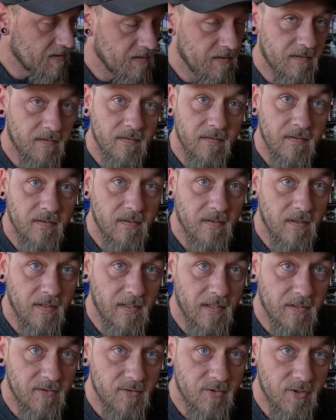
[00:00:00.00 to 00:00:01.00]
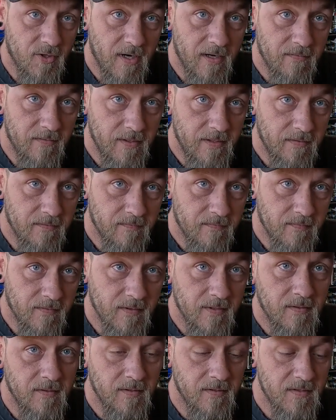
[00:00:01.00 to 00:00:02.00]
it, and then drive it
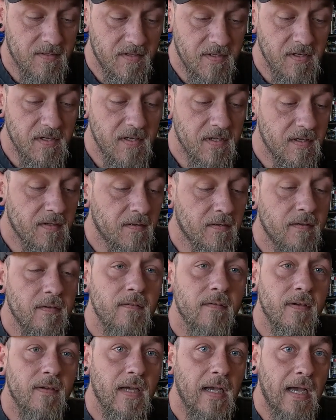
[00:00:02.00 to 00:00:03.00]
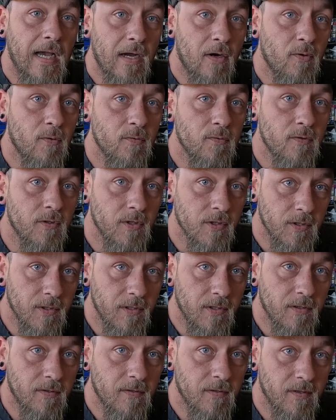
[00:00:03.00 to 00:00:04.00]
and see how
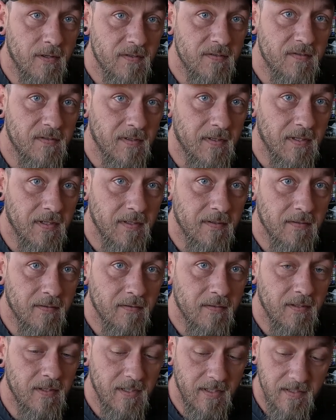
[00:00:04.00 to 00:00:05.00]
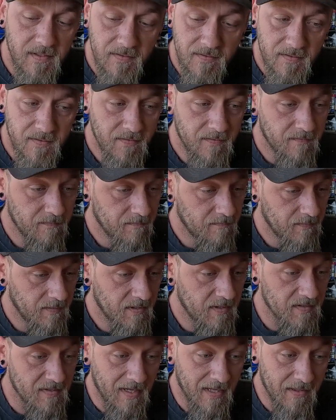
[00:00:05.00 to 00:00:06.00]
good this thing is,
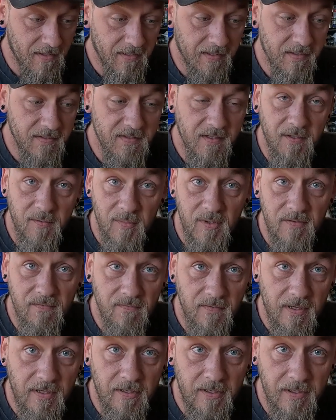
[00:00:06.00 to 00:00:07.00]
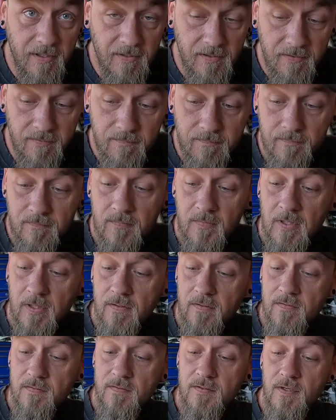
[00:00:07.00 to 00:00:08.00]
because I think it's going to be very good.
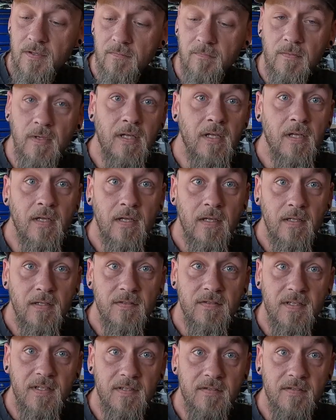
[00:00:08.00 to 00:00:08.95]
So let's get